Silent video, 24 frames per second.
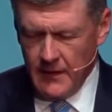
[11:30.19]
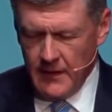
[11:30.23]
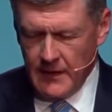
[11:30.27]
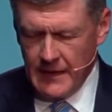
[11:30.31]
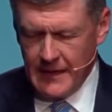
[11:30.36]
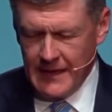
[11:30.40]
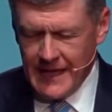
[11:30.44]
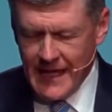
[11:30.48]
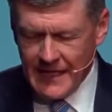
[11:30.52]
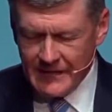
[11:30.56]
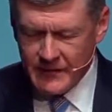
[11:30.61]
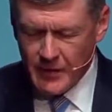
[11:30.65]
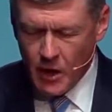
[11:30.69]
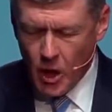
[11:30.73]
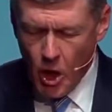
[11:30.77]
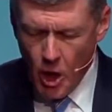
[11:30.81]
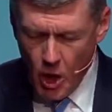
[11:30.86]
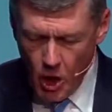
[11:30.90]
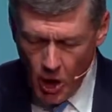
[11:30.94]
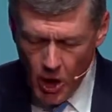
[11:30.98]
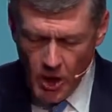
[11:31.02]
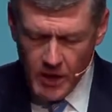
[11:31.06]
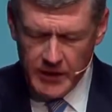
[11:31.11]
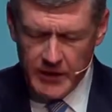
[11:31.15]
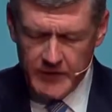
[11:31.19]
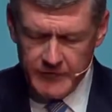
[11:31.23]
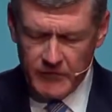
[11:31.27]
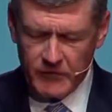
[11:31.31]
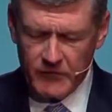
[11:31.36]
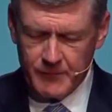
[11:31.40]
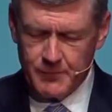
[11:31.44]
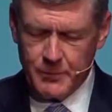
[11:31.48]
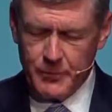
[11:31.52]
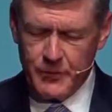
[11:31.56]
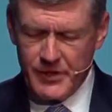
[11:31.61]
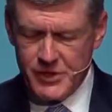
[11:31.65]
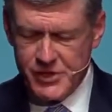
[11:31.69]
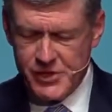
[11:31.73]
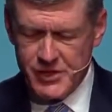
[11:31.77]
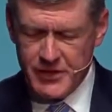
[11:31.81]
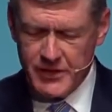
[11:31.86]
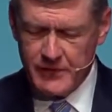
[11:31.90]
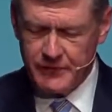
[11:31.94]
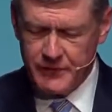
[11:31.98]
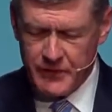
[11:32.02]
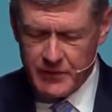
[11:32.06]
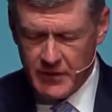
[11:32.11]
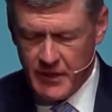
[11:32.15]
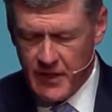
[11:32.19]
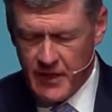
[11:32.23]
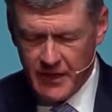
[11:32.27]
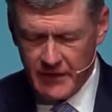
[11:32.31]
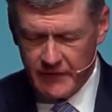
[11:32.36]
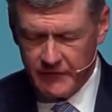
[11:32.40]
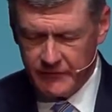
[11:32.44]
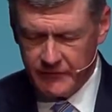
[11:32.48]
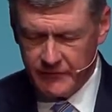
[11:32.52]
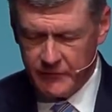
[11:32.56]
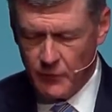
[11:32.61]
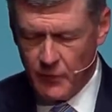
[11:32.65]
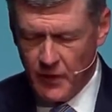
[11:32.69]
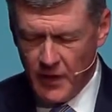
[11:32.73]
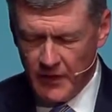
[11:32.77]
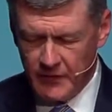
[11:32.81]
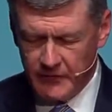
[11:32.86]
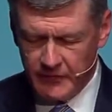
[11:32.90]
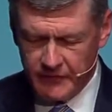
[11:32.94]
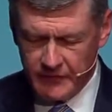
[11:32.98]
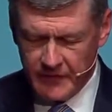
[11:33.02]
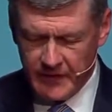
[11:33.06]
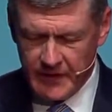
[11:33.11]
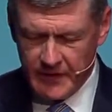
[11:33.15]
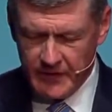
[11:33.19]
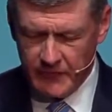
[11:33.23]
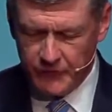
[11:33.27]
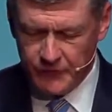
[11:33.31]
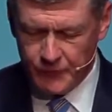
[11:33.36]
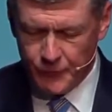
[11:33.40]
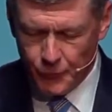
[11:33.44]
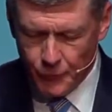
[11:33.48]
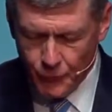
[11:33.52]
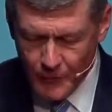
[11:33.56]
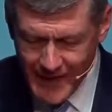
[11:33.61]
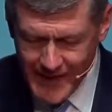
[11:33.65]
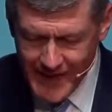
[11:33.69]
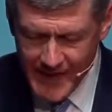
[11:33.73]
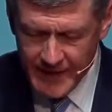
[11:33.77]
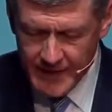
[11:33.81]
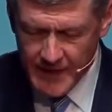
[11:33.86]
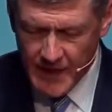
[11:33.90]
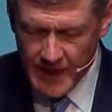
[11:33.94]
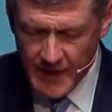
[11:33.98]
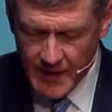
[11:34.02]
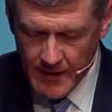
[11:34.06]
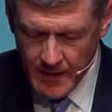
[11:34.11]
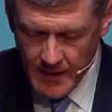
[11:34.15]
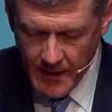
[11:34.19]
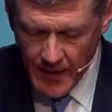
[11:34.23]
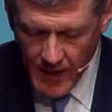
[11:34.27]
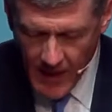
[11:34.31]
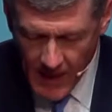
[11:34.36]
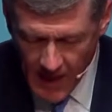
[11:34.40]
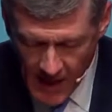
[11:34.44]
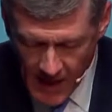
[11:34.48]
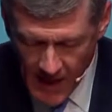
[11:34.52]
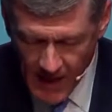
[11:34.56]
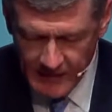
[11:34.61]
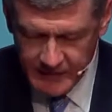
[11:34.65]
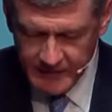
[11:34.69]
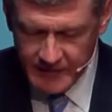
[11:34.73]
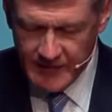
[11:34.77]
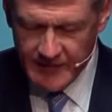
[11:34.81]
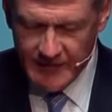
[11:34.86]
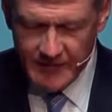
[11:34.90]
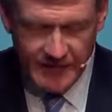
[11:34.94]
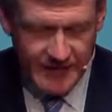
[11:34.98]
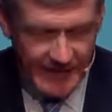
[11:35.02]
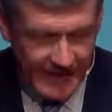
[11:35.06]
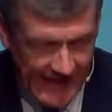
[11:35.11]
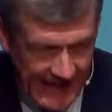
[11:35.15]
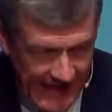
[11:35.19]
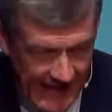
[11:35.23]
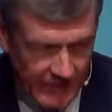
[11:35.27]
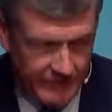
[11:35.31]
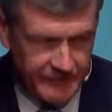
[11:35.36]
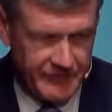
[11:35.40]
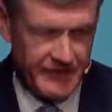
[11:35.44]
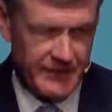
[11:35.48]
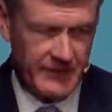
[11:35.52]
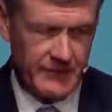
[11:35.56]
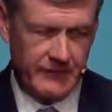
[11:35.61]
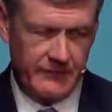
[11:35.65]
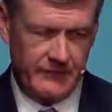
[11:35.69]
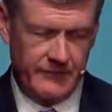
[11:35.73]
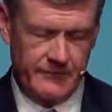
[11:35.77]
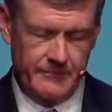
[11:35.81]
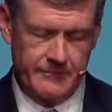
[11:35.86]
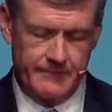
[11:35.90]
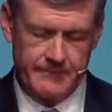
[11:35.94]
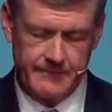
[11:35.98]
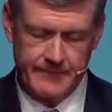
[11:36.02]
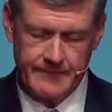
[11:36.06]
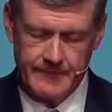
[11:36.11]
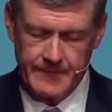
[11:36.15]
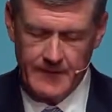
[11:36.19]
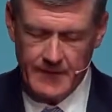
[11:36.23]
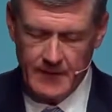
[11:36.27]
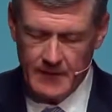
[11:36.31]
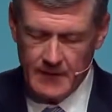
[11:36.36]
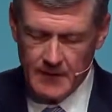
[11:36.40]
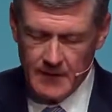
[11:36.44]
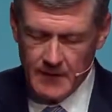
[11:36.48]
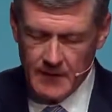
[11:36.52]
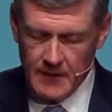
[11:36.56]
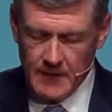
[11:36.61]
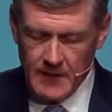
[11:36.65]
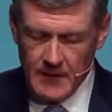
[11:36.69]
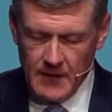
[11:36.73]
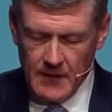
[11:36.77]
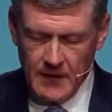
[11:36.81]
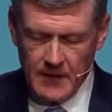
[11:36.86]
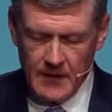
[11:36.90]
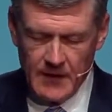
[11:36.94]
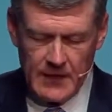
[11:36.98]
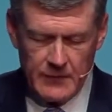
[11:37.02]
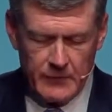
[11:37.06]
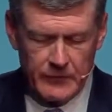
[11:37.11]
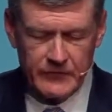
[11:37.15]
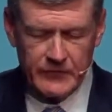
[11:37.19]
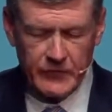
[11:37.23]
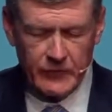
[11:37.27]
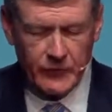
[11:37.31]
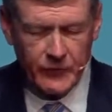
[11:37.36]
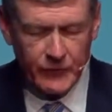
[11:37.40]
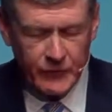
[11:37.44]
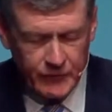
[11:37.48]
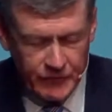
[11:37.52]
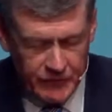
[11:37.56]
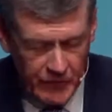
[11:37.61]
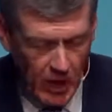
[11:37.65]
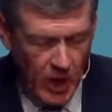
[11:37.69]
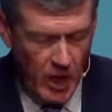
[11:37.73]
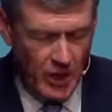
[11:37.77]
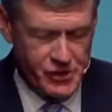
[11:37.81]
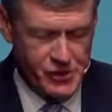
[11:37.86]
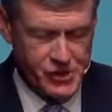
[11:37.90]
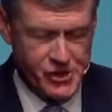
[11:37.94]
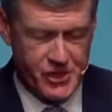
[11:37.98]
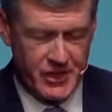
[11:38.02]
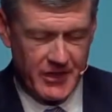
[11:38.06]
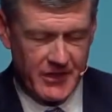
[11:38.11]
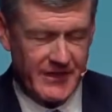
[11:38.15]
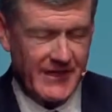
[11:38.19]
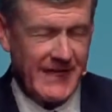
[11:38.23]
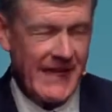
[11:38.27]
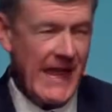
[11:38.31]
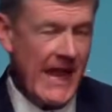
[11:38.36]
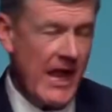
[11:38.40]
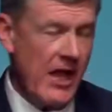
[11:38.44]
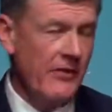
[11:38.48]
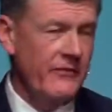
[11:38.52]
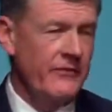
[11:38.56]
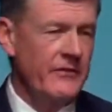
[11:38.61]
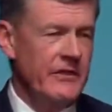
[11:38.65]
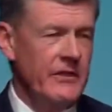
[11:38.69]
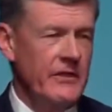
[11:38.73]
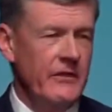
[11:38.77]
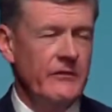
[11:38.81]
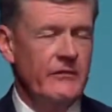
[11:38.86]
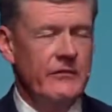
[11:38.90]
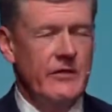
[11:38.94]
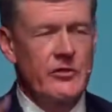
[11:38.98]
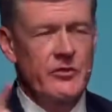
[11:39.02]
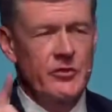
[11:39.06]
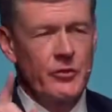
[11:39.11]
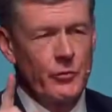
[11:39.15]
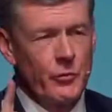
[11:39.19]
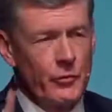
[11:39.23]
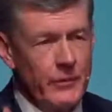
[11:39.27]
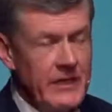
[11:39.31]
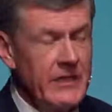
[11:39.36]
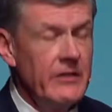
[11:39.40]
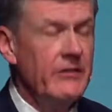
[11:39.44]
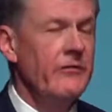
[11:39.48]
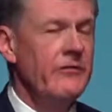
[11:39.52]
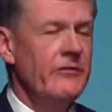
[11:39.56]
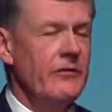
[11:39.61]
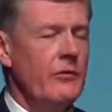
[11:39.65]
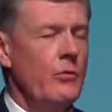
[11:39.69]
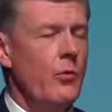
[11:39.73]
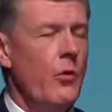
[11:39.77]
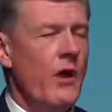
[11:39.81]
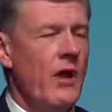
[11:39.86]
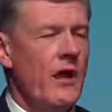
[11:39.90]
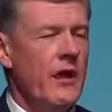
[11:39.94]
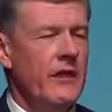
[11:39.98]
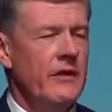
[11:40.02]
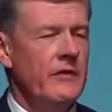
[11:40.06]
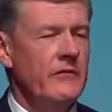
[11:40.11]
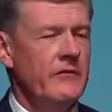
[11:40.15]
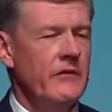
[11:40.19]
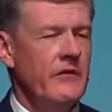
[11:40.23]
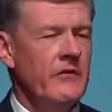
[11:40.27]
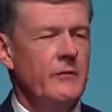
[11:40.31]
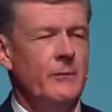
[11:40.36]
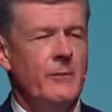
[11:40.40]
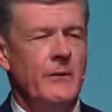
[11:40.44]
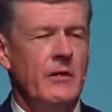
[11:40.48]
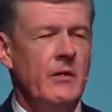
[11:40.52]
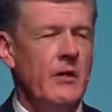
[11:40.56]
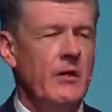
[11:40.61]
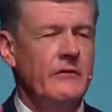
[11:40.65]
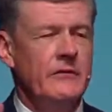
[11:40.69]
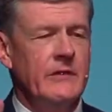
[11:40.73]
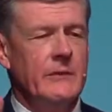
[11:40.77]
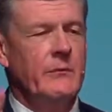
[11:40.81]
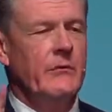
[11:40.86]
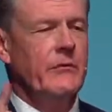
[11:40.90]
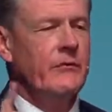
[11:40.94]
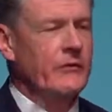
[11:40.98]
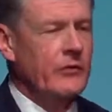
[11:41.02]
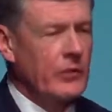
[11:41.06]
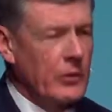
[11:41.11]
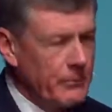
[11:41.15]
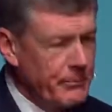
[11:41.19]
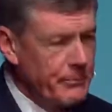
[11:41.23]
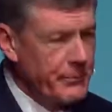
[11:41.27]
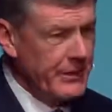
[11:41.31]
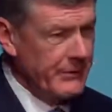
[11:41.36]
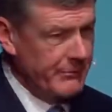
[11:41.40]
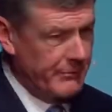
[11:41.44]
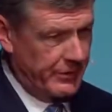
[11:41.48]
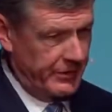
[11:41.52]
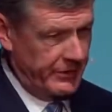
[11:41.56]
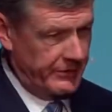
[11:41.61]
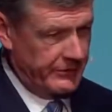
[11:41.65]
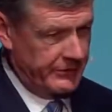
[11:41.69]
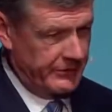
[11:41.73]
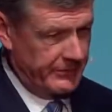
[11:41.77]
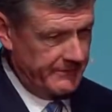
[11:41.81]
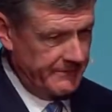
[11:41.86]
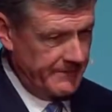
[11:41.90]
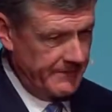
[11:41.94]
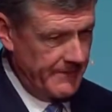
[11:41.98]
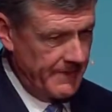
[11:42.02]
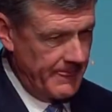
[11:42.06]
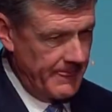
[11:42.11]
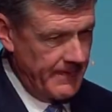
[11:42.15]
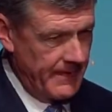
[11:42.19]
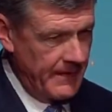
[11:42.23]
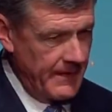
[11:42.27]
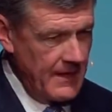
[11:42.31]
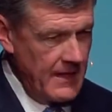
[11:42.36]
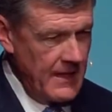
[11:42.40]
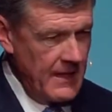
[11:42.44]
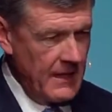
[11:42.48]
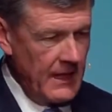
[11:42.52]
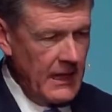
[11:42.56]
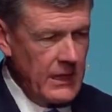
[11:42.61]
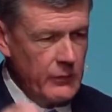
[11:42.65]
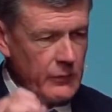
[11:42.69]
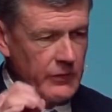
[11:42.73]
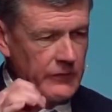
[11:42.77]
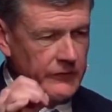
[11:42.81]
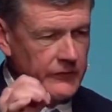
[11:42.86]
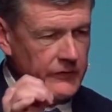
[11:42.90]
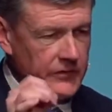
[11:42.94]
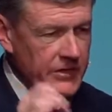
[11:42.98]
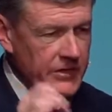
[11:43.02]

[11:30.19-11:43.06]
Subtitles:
And at the heart of his preaching of Christ was his red-hot Calvinism. He was a staunch Calvinist, and the reason is because he was so biblical. He was